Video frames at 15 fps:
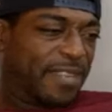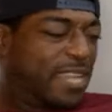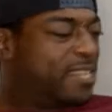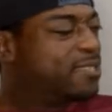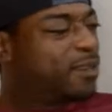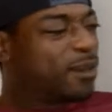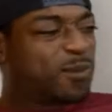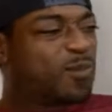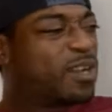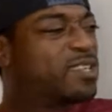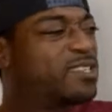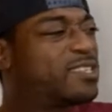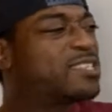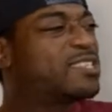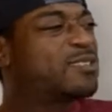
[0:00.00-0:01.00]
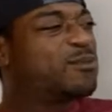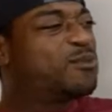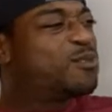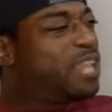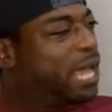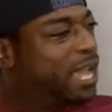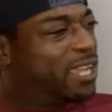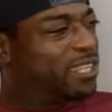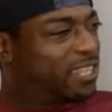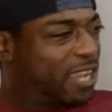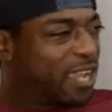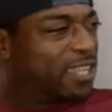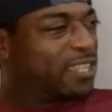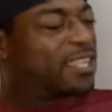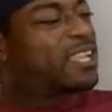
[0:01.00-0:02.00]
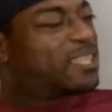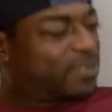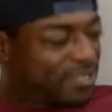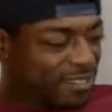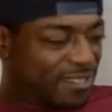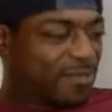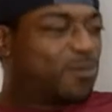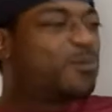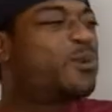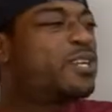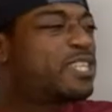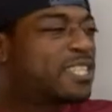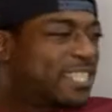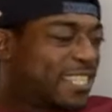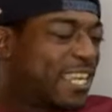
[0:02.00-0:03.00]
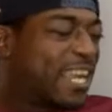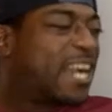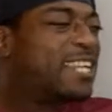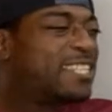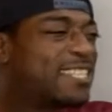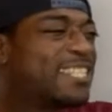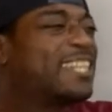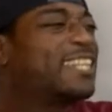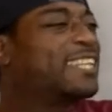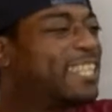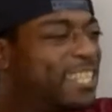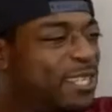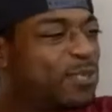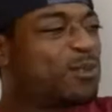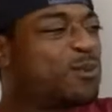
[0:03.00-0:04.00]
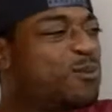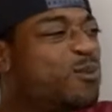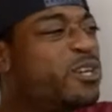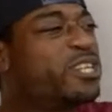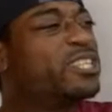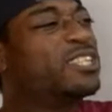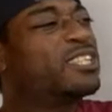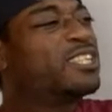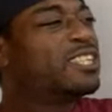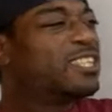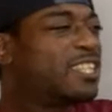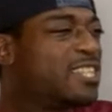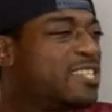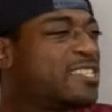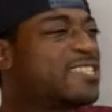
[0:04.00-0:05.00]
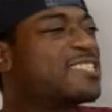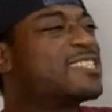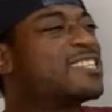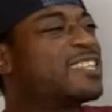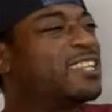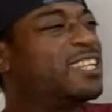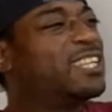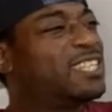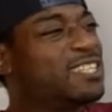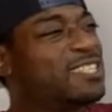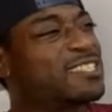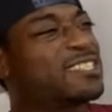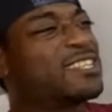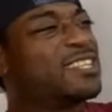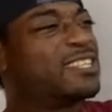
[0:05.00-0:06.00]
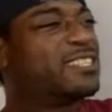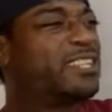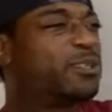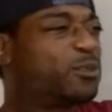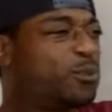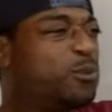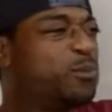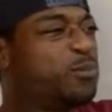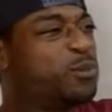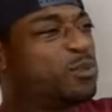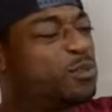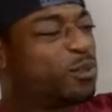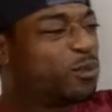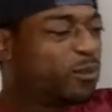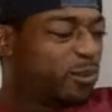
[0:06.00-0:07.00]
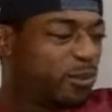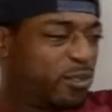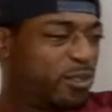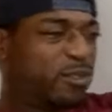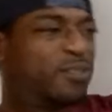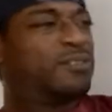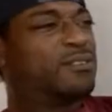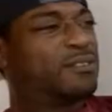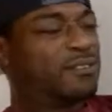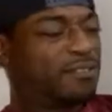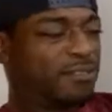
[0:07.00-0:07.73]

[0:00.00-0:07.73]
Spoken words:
I ain't talking about just if you lie or not. What kind of nigga is you? What is the things that you produce?